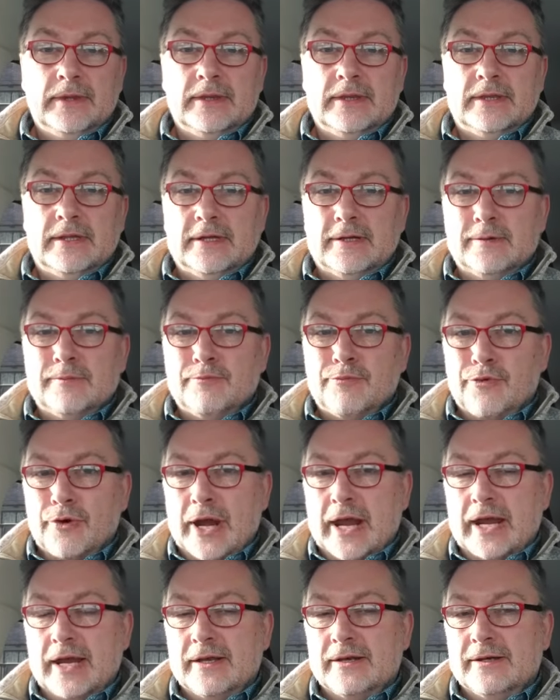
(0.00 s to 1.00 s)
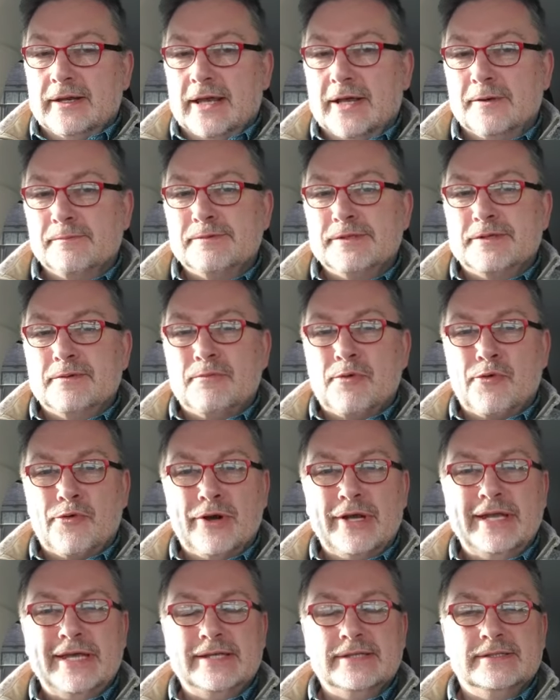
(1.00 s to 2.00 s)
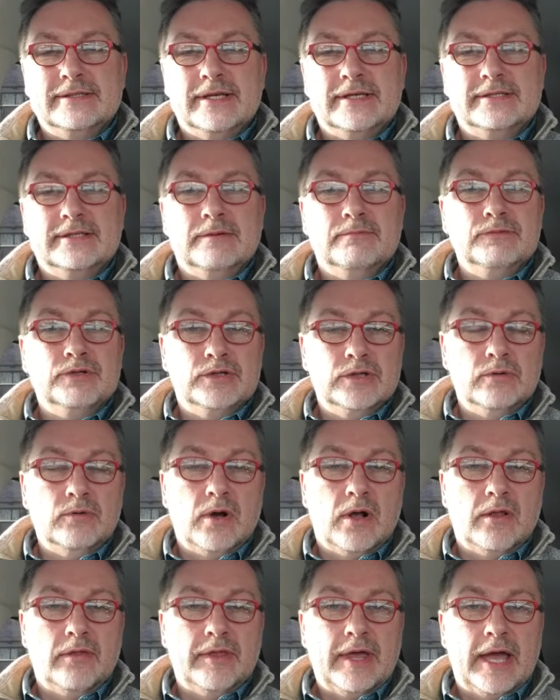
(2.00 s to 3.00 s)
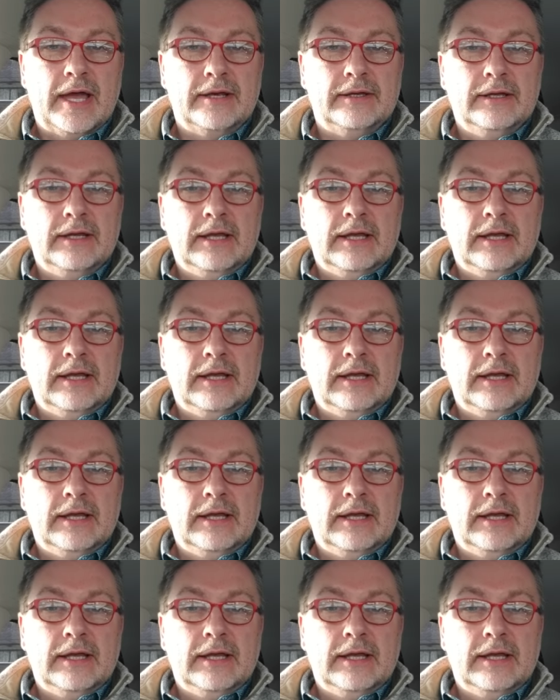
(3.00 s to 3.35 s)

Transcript: The brain helps the meridian system do all that.